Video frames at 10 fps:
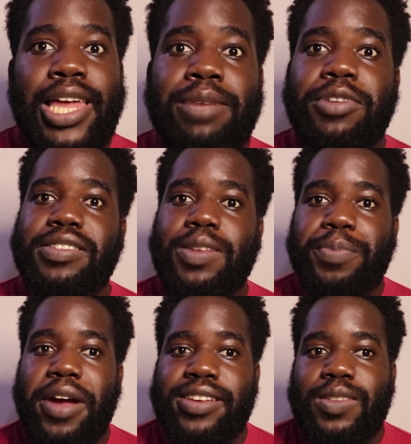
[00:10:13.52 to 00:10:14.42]
And I'm not
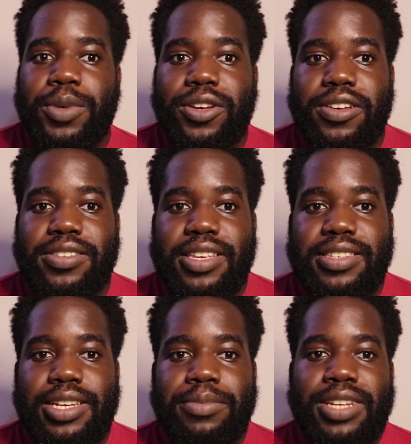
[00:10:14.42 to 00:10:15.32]
surprised, because
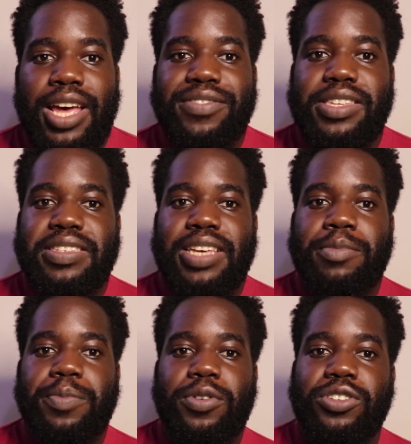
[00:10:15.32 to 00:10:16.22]
they seem to have the
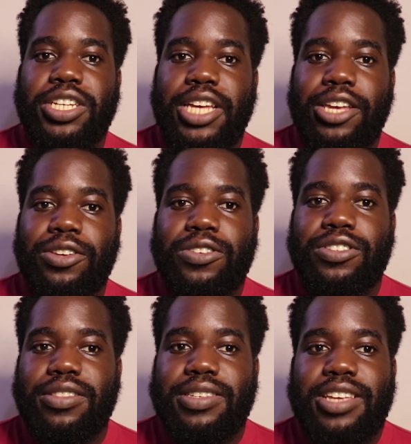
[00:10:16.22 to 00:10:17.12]
same approach he
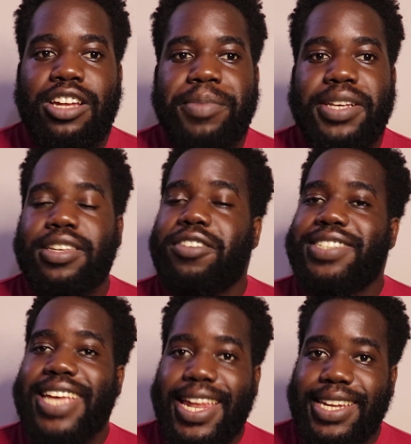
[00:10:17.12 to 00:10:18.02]
used on the sound mixing
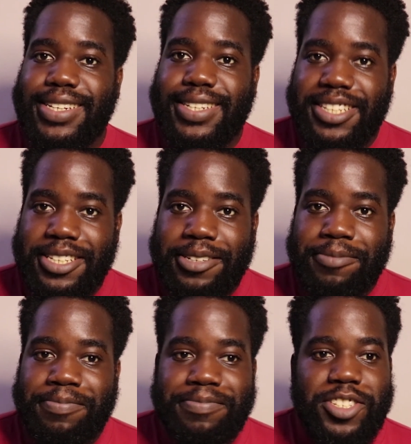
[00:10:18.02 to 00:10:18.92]
of Tenet.
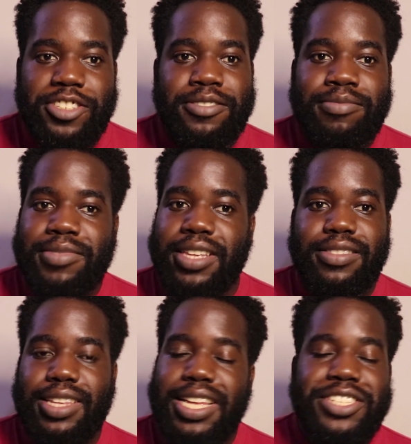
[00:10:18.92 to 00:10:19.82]
Just
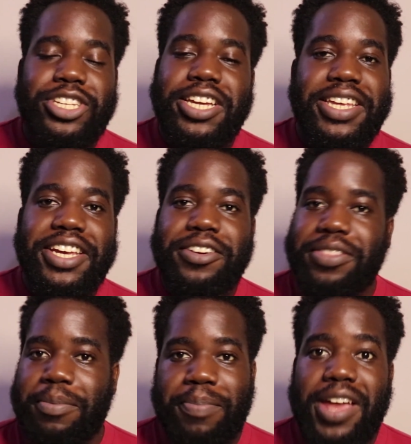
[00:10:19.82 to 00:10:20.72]
the less you can hear,
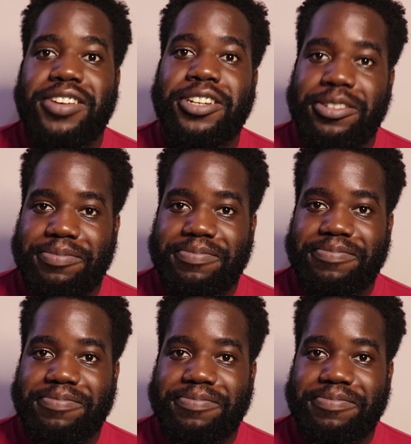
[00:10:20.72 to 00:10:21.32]
the better.